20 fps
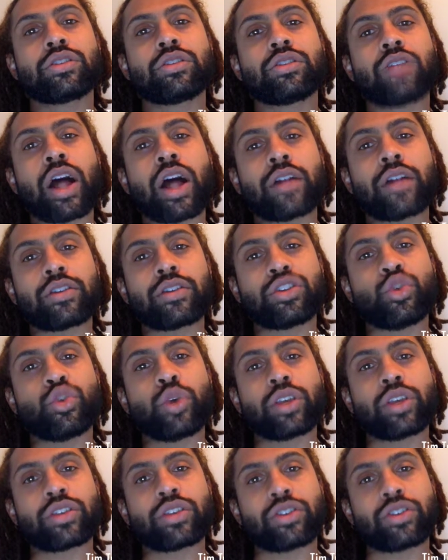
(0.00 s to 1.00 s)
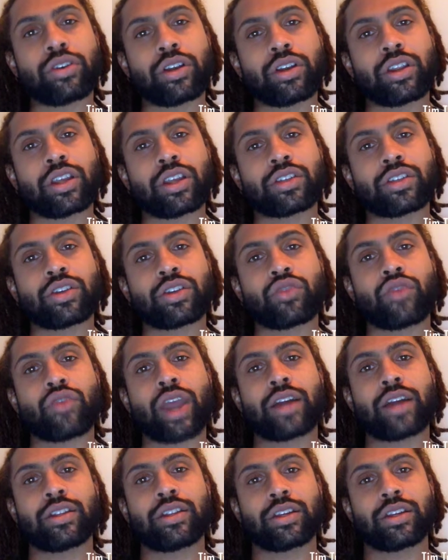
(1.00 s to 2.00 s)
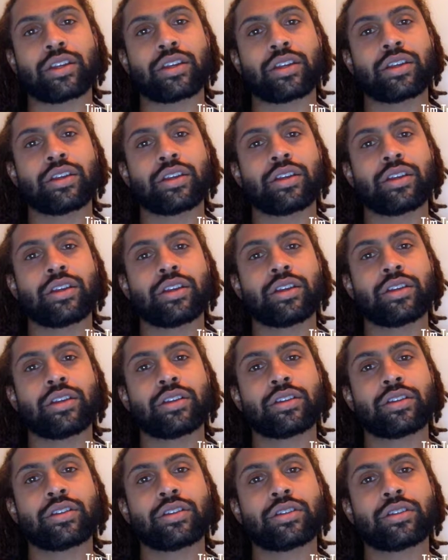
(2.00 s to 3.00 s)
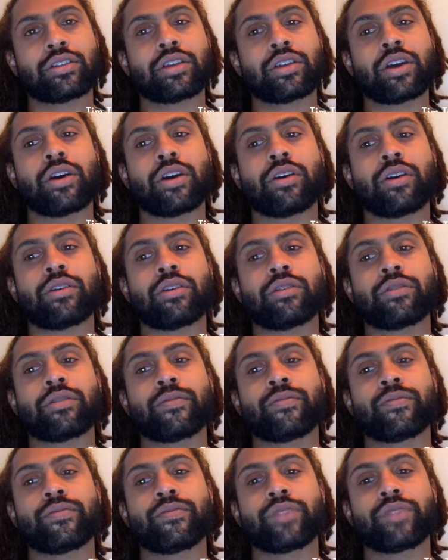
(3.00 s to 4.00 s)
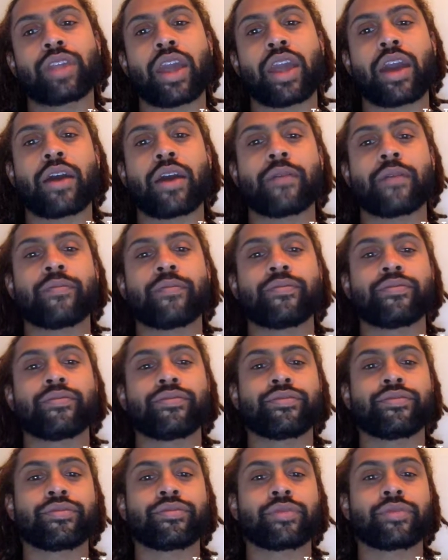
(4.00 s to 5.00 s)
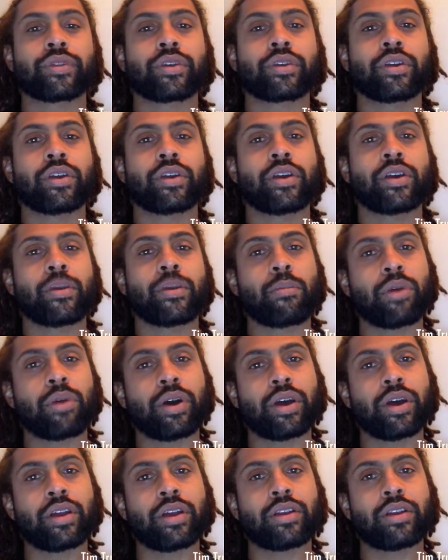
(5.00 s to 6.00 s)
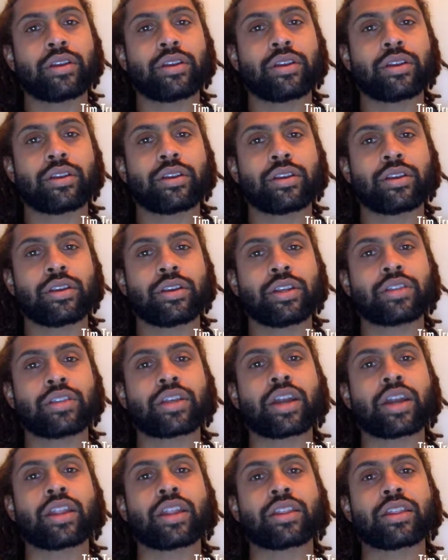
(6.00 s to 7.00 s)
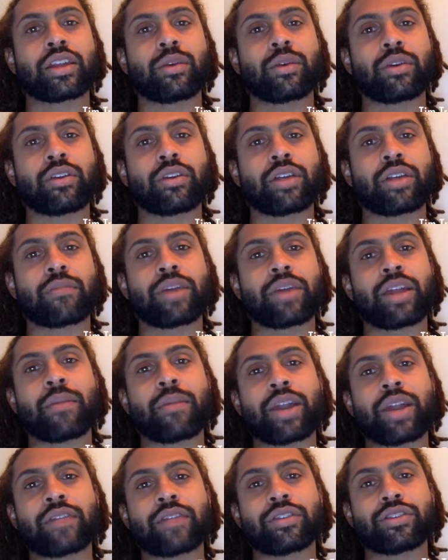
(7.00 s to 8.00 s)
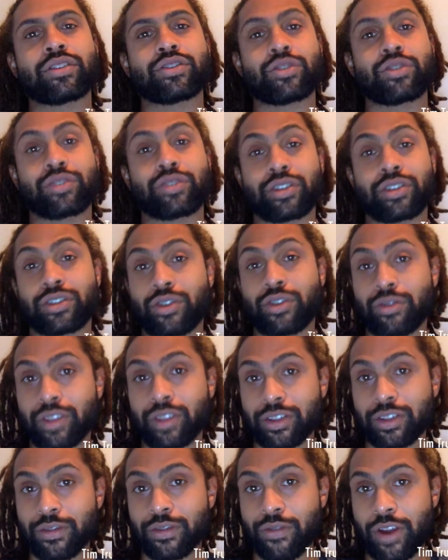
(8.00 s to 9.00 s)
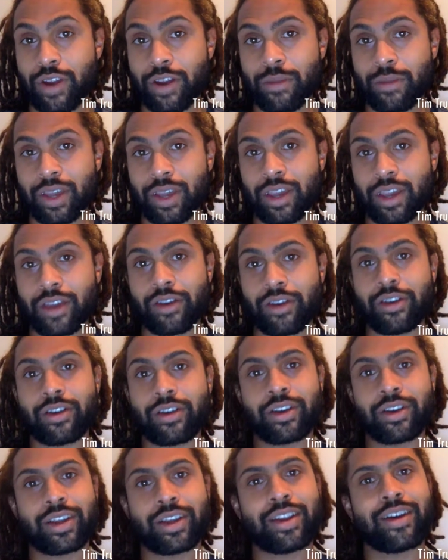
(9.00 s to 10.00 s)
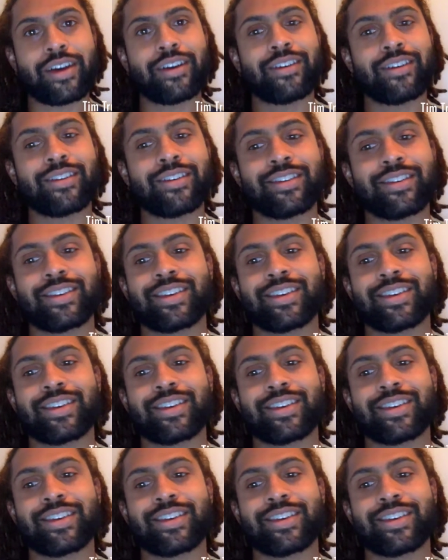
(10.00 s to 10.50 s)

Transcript: not doing certain things correctly. So, yeah. But he's the kind of thing where you're like, man, I might have to desert this frenemy here, you know?